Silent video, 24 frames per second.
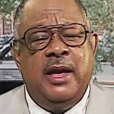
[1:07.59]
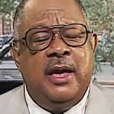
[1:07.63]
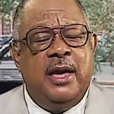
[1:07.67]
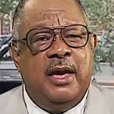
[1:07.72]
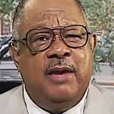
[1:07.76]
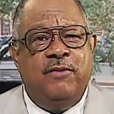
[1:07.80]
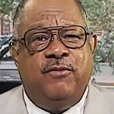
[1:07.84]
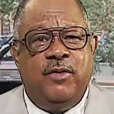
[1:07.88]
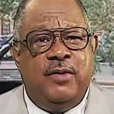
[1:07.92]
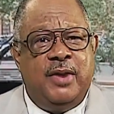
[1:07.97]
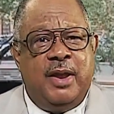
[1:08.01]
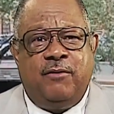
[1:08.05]

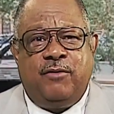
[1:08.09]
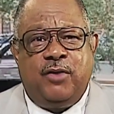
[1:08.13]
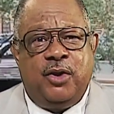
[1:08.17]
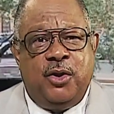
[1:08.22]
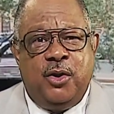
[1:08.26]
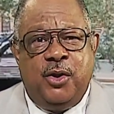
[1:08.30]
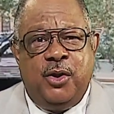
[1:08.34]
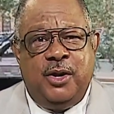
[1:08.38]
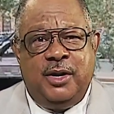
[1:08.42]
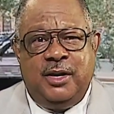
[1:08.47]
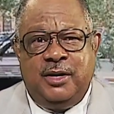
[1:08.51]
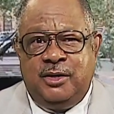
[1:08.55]
If you never
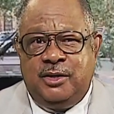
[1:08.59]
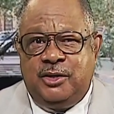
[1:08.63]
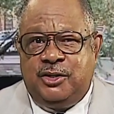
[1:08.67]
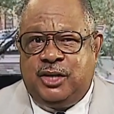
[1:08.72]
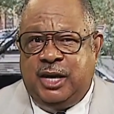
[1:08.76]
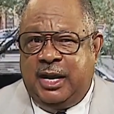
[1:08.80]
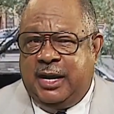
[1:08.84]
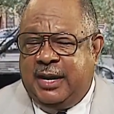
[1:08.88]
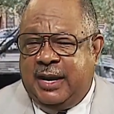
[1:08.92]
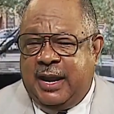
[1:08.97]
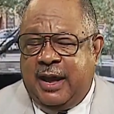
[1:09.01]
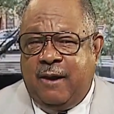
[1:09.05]
heard it,
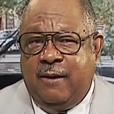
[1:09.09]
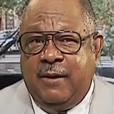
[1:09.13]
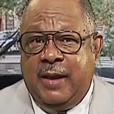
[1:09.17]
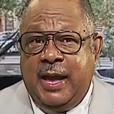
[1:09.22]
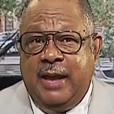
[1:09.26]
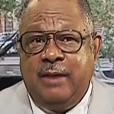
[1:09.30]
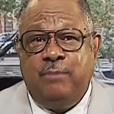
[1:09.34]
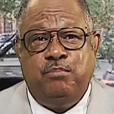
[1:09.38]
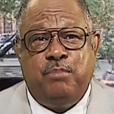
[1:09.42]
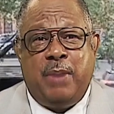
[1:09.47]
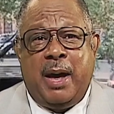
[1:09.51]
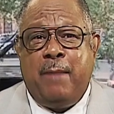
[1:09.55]
check it out.
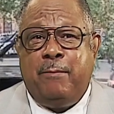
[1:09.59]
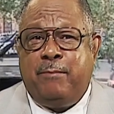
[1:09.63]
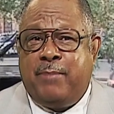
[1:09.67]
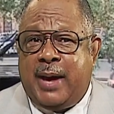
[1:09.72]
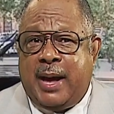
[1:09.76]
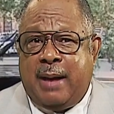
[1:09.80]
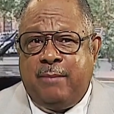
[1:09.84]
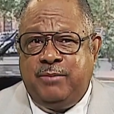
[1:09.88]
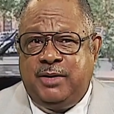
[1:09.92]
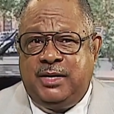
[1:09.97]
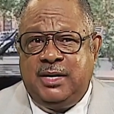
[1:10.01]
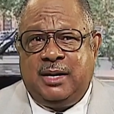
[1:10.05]
And by
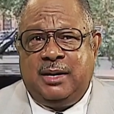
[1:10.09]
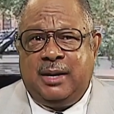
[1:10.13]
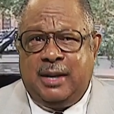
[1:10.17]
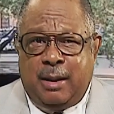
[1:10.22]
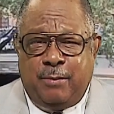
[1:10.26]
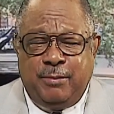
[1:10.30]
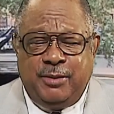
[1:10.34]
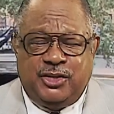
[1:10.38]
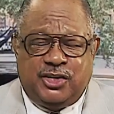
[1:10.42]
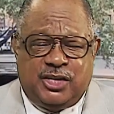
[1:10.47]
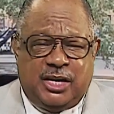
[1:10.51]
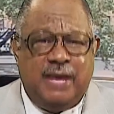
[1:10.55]
Bob Dylan, I
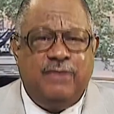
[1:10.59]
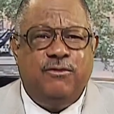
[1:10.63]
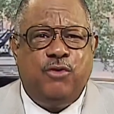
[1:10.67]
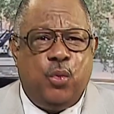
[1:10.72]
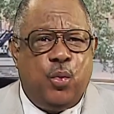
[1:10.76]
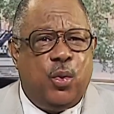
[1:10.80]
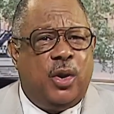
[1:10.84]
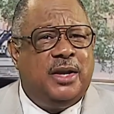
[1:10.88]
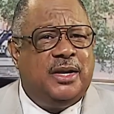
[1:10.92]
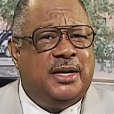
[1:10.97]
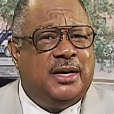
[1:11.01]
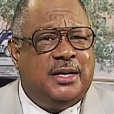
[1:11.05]
mean, Stevie
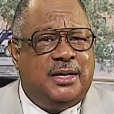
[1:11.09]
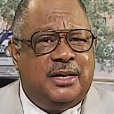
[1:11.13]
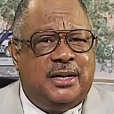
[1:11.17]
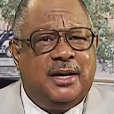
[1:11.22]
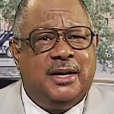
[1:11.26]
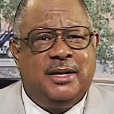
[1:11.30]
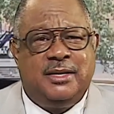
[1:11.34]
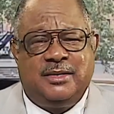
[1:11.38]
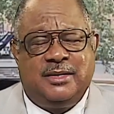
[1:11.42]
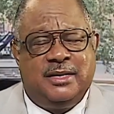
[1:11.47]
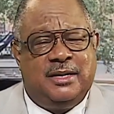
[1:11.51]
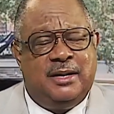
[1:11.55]
Wonder
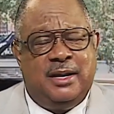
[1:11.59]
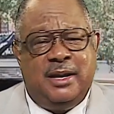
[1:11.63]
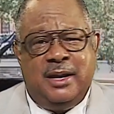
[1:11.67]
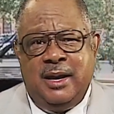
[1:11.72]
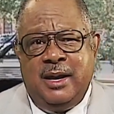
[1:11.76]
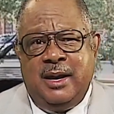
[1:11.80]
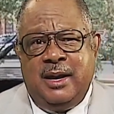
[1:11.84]
does it,